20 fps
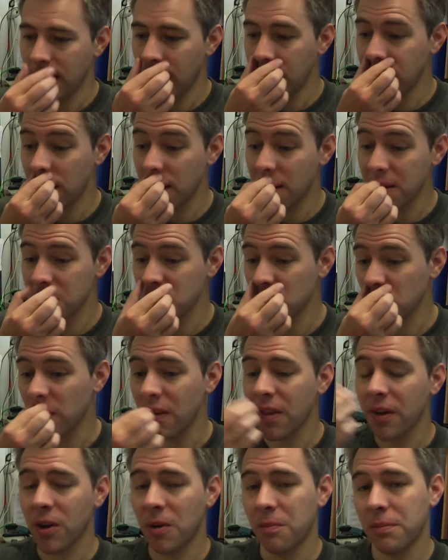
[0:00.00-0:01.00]
And there are
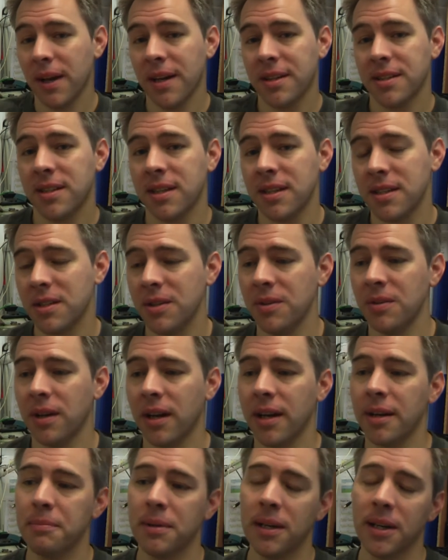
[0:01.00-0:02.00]
other complexities too,
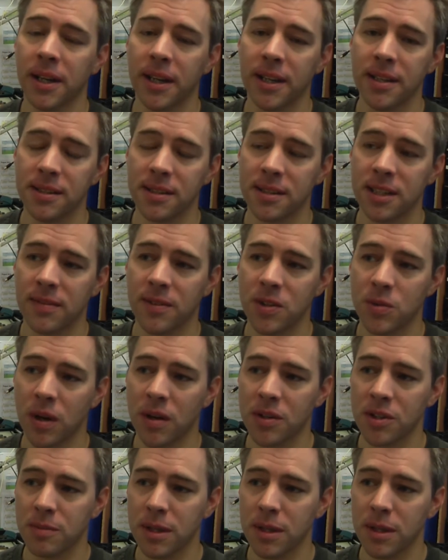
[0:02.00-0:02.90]
like plugins and stuff as well.